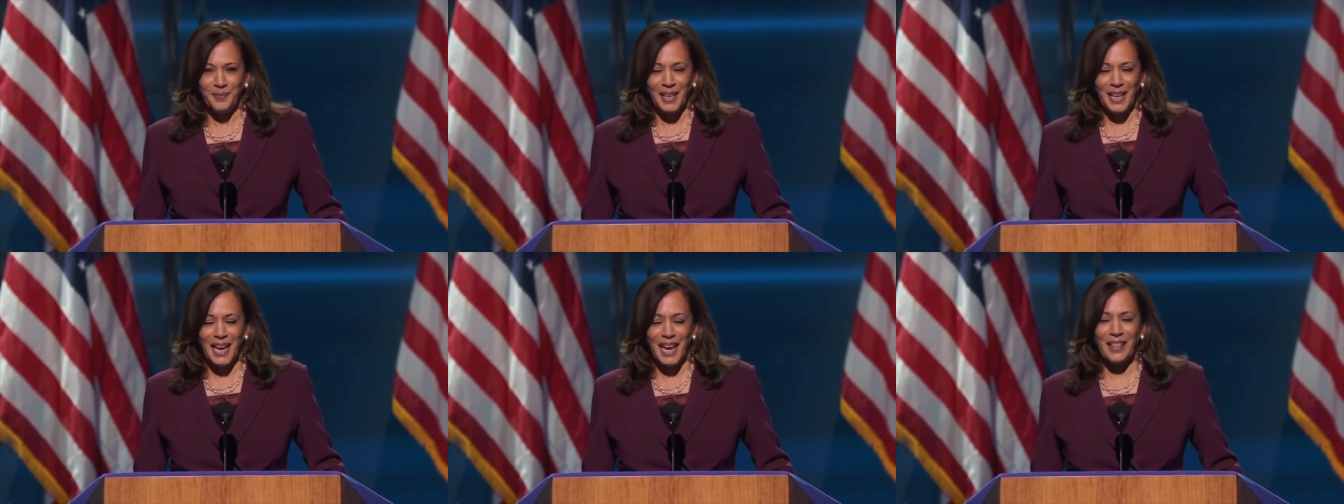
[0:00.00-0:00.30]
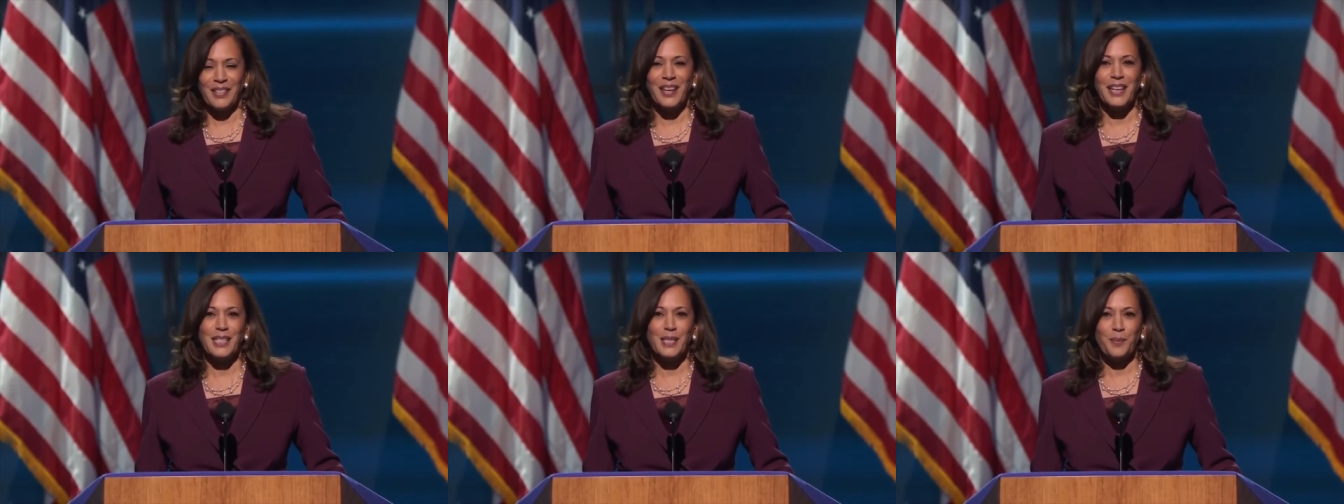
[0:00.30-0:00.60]
And
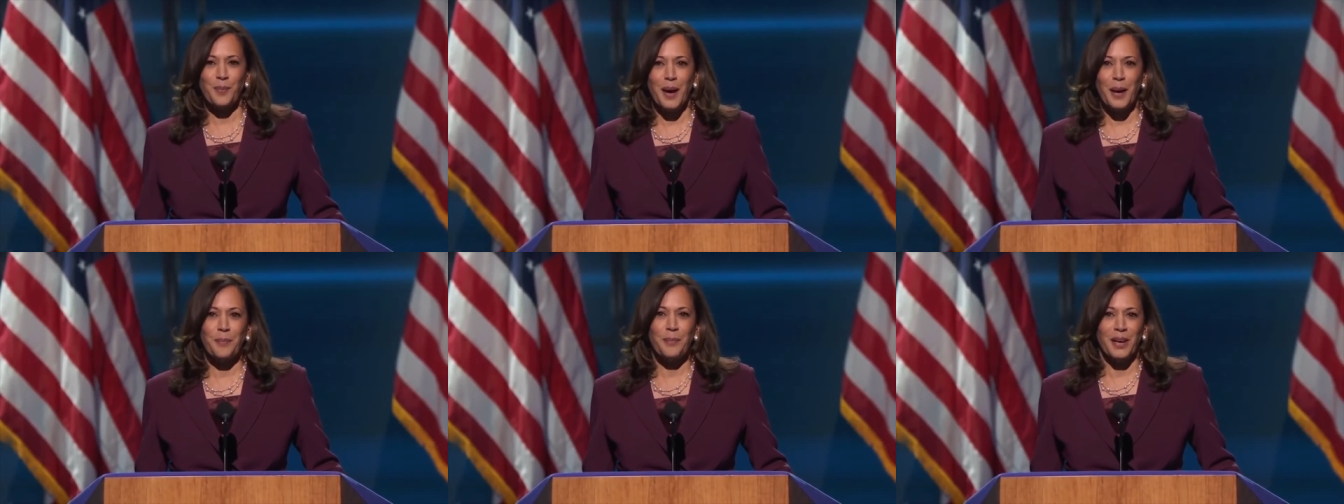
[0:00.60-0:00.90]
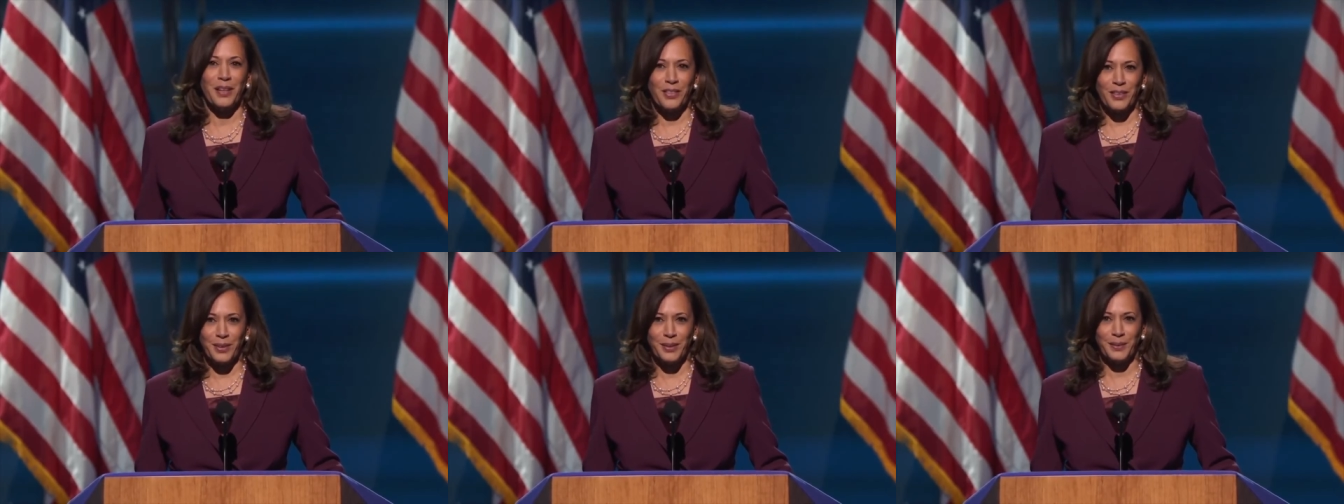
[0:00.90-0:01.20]
that's my
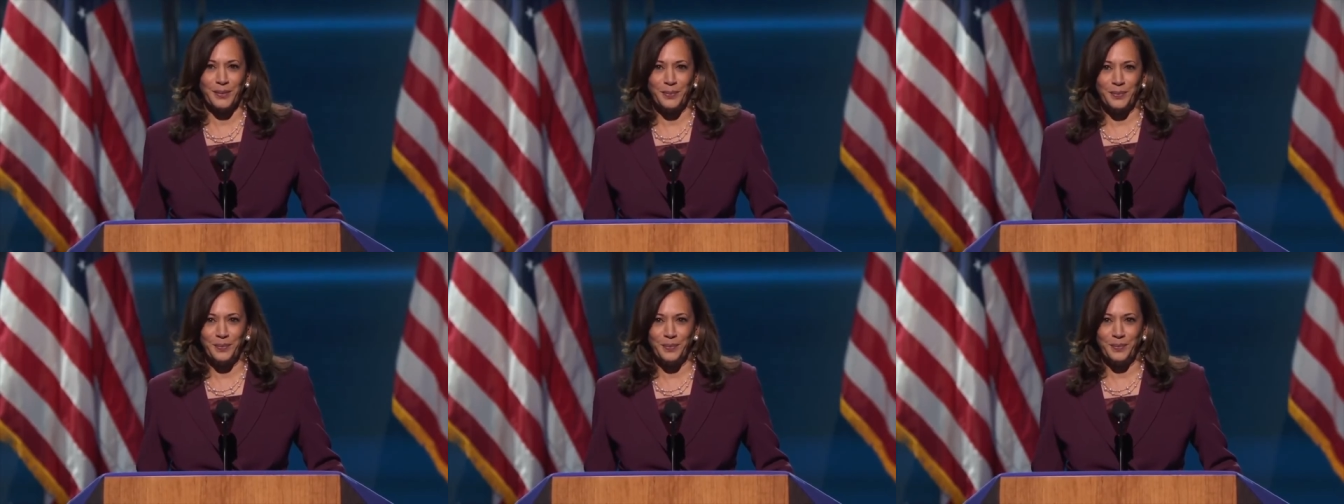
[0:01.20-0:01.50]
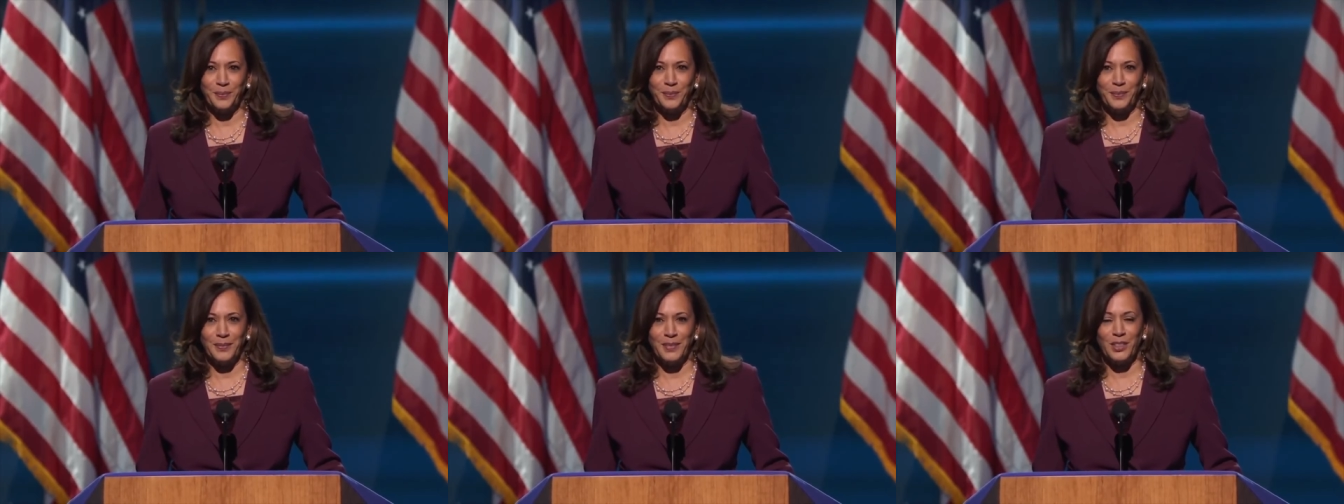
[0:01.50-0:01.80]
mother,
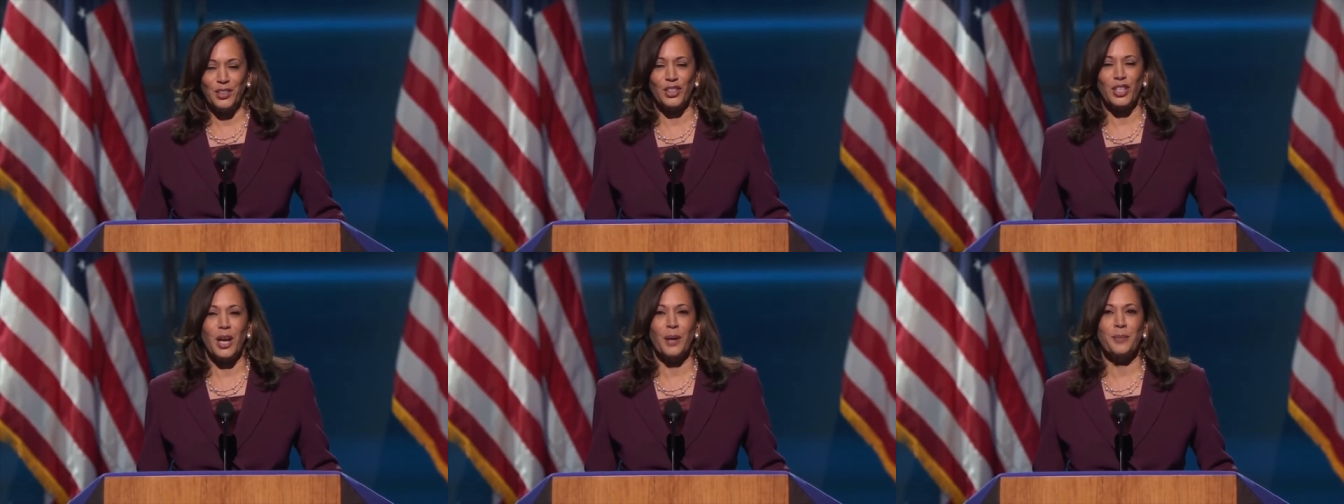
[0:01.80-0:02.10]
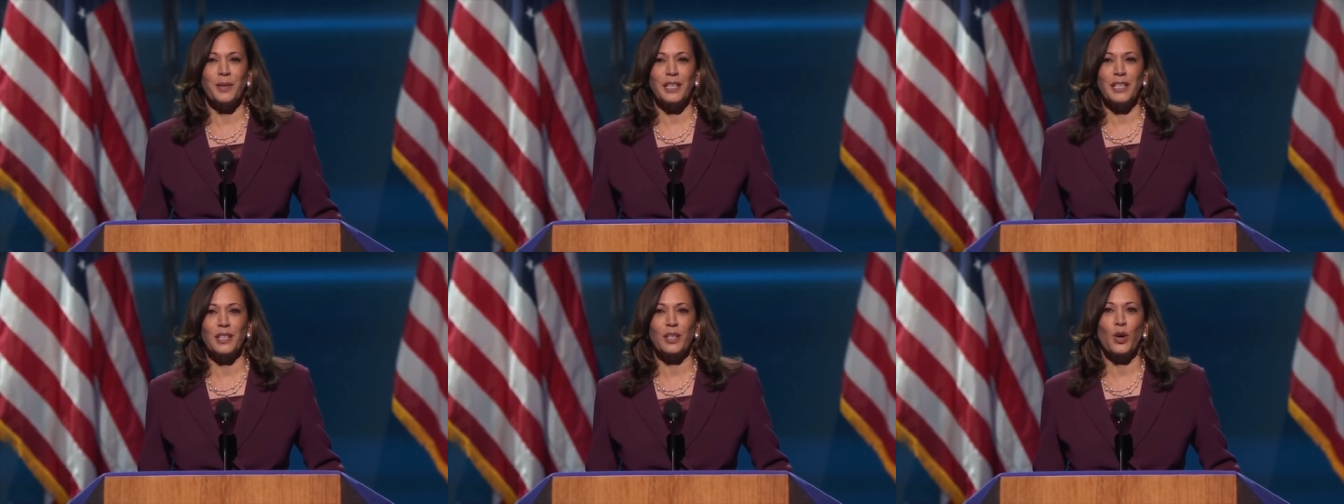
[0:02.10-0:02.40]

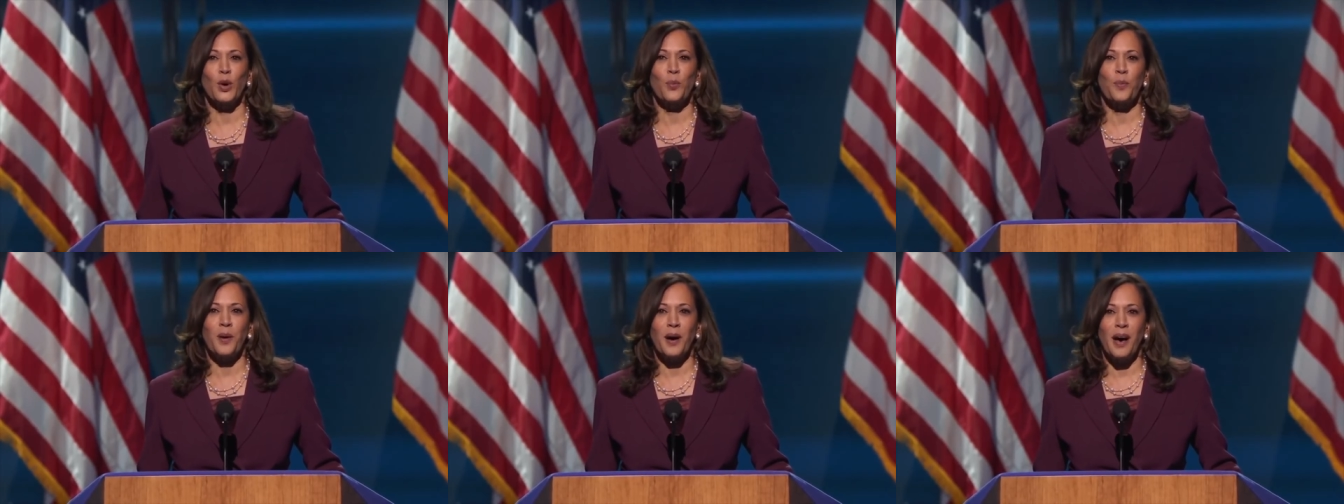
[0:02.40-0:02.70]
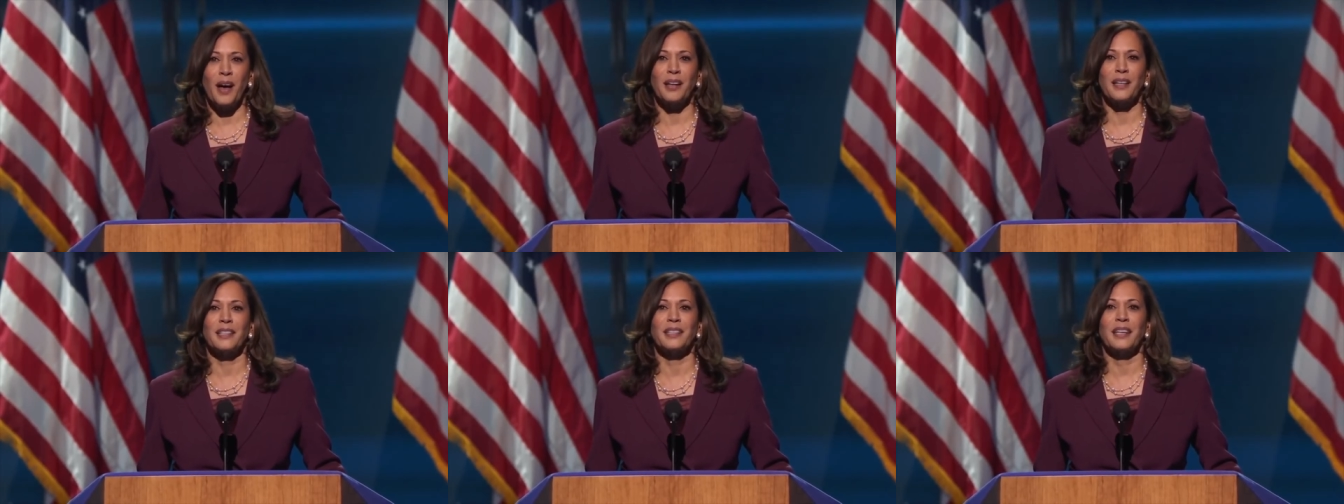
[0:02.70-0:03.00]
Shyamala
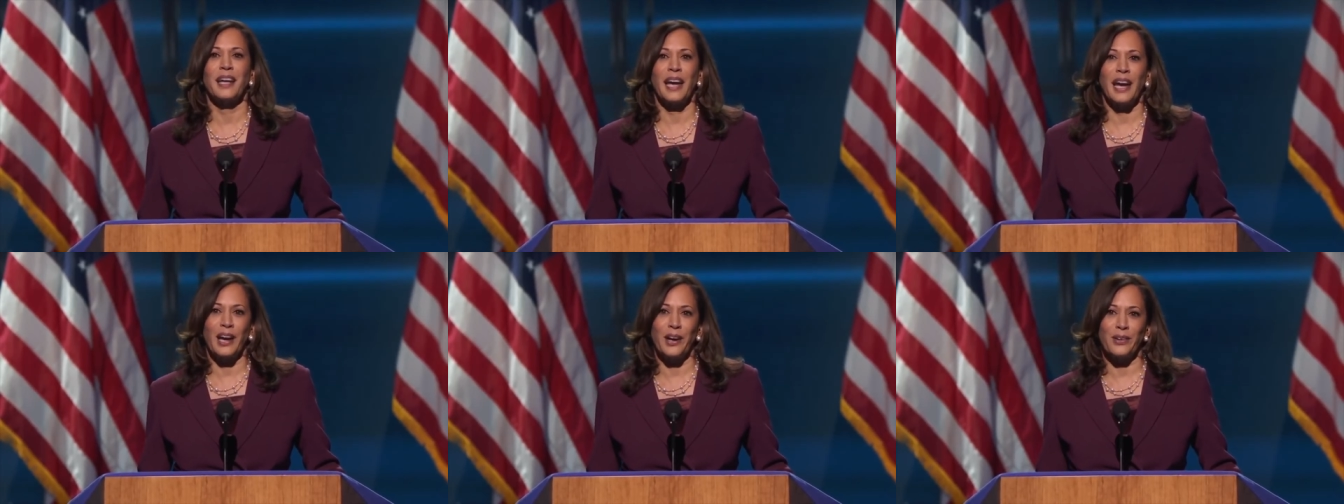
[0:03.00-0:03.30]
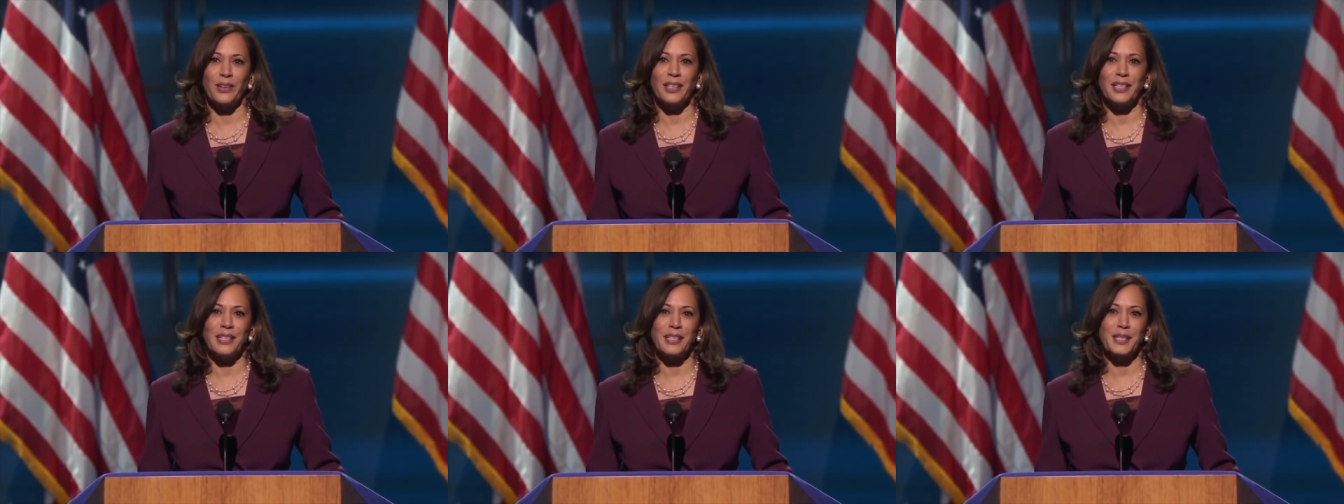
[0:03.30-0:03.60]
Gopalan
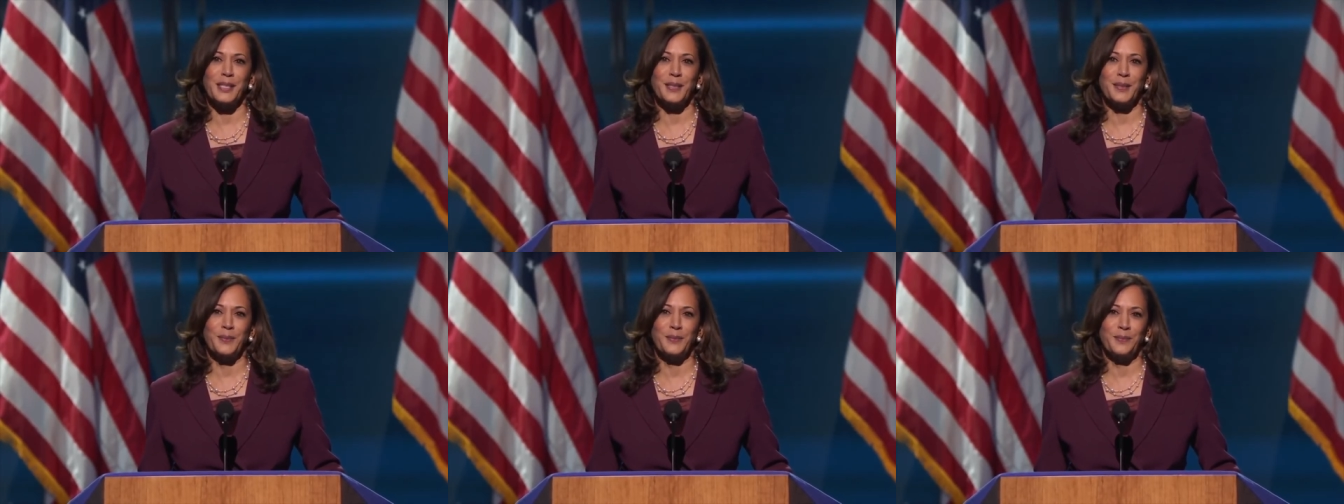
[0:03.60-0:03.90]
Harris.